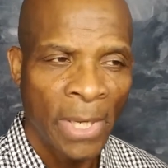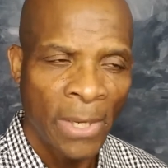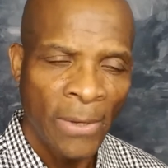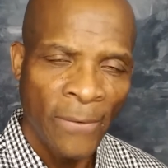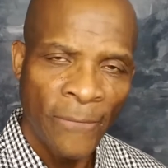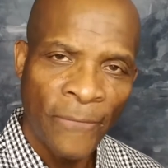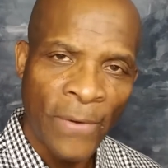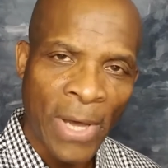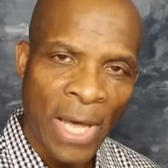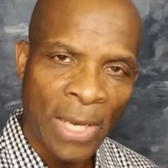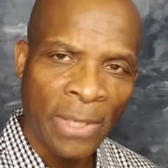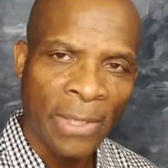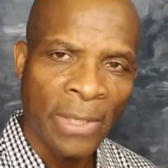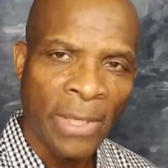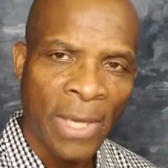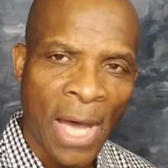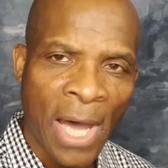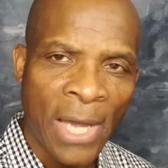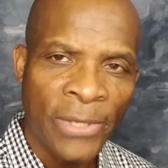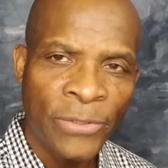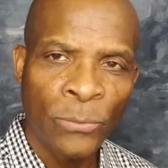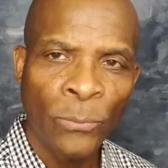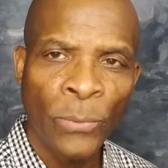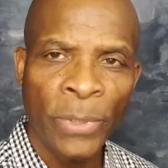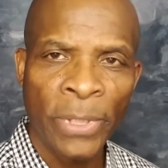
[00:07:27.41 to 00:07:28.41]
Follow
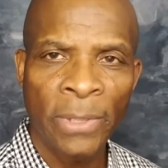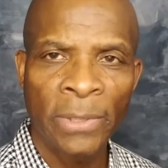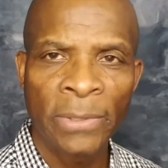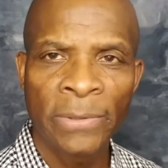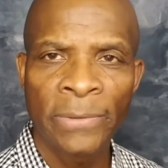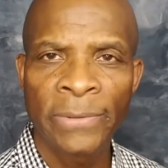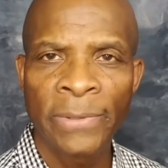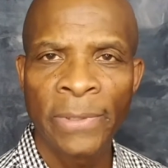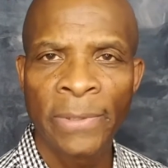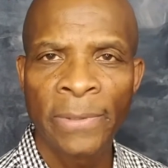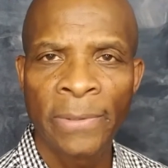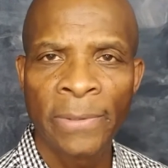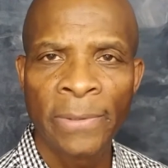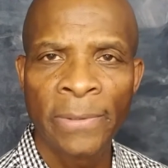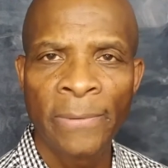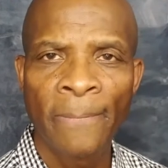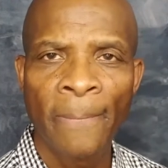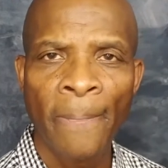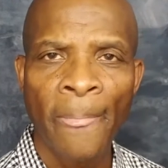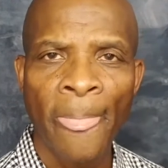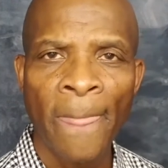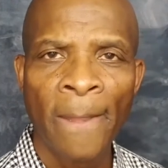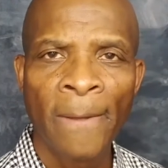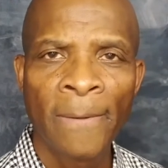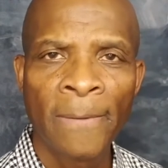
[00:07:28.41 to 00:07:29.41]
God's will
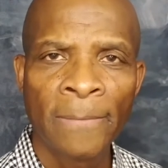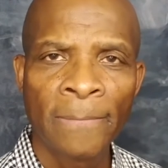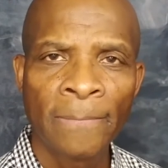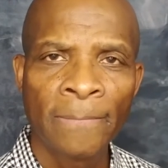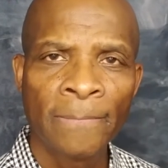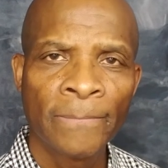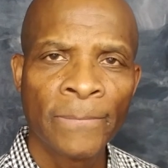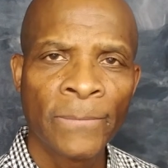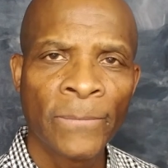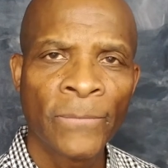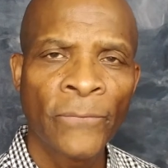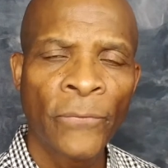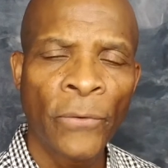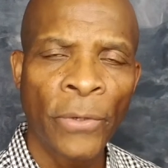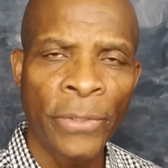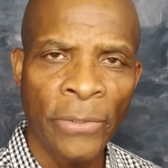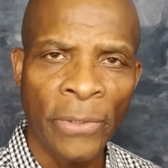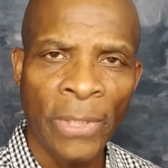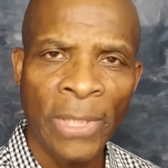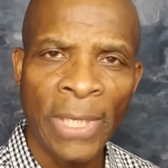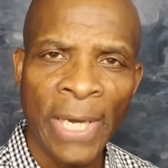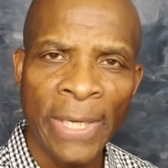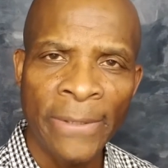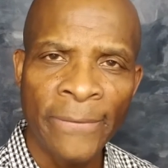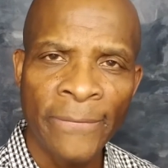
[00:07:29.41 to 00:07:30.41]
for your
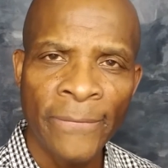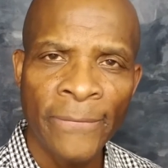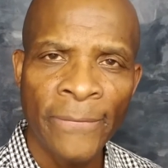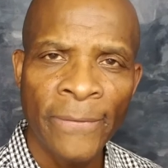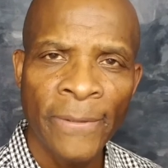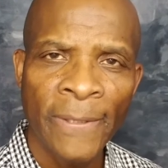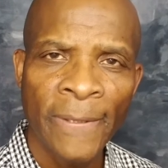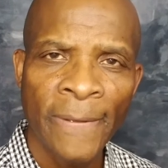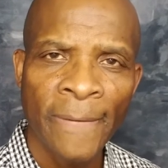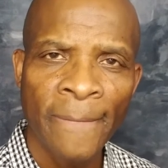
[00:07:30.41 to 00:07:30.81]
life.